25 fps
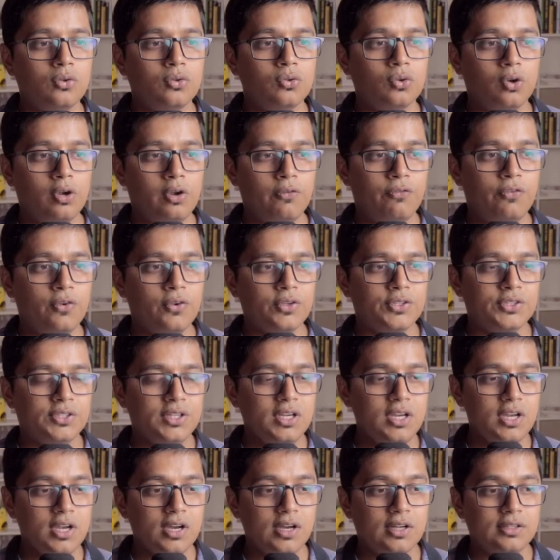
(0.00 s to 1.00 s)
So if you
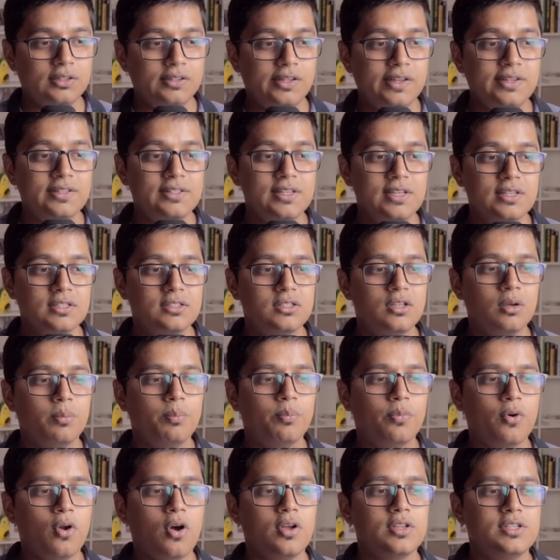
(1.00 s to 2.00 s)
see here, this is the
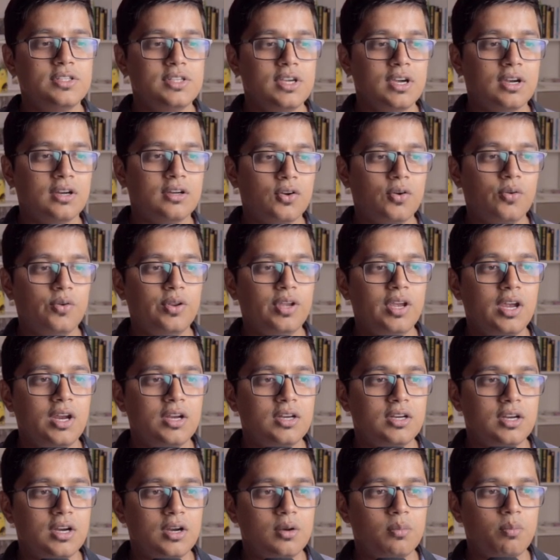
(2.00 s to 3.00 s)
project
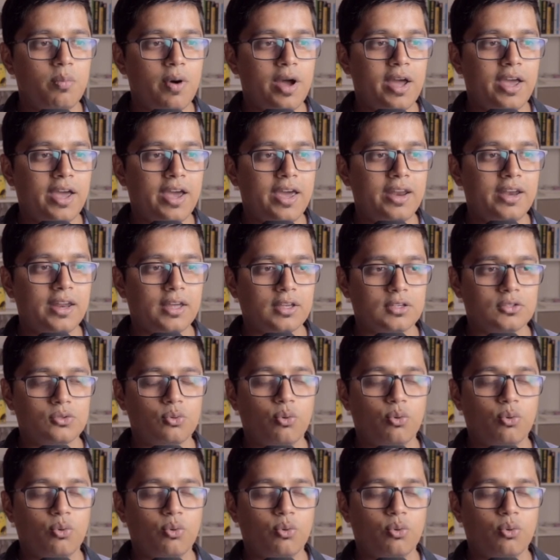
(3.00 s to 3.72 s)
created by NX.